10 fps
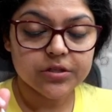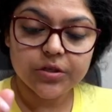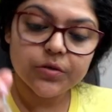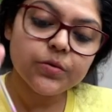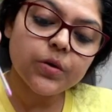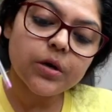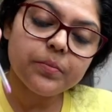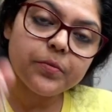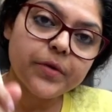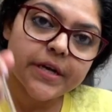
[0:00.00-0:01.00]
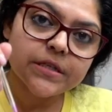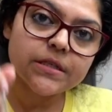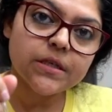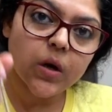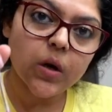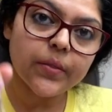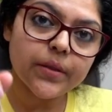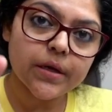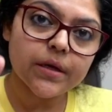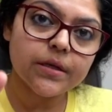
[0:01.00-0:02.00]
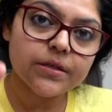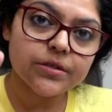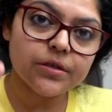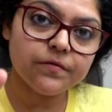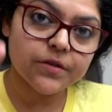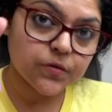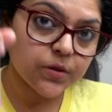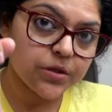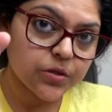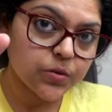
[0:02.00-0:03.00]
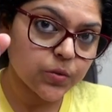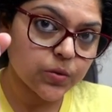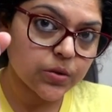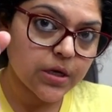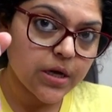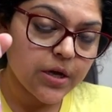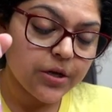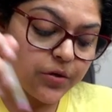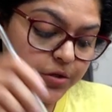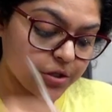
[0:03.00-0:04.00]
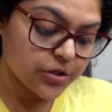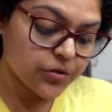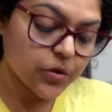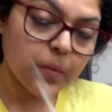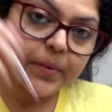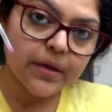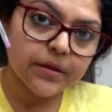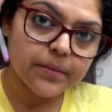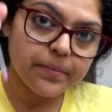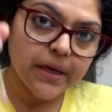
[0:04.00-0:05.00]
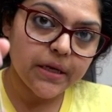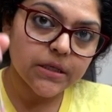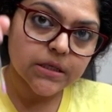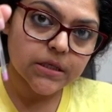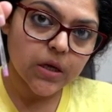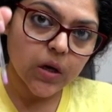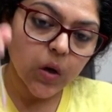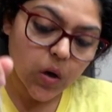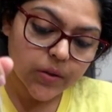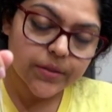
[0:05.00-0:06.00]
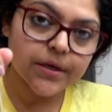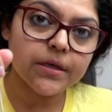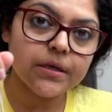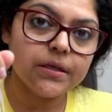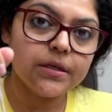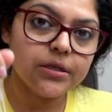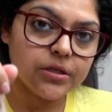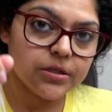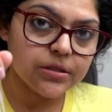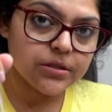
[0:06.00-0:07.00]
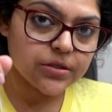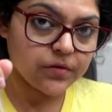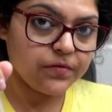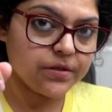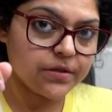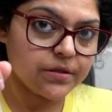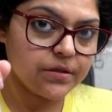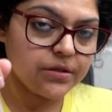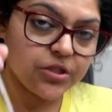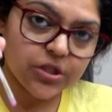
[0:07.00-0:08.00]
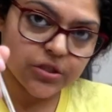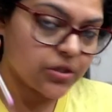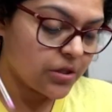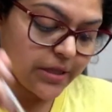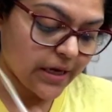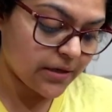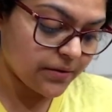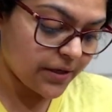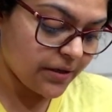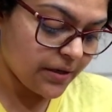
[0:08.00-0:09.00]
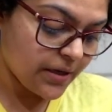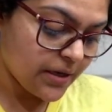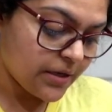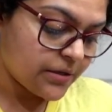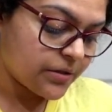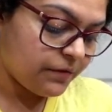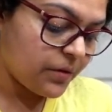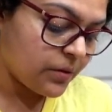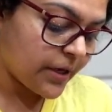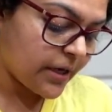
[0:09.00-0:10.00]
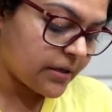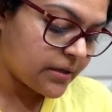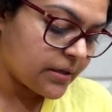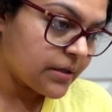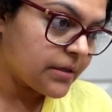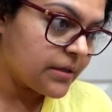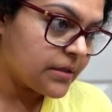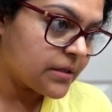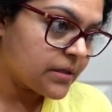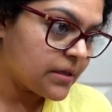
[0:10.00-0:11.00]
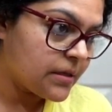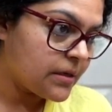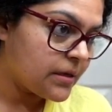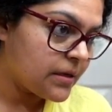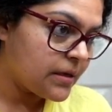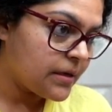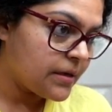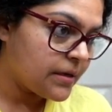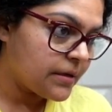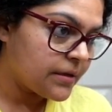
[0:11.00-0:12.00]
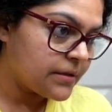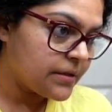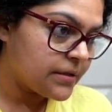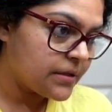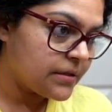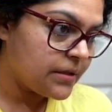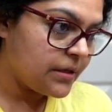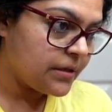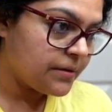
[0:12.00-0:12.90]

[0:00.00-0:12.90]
you do not press on the surface with the tool. You're just dropping the paint on the surface, just that. Okay, so if you look at this consistency,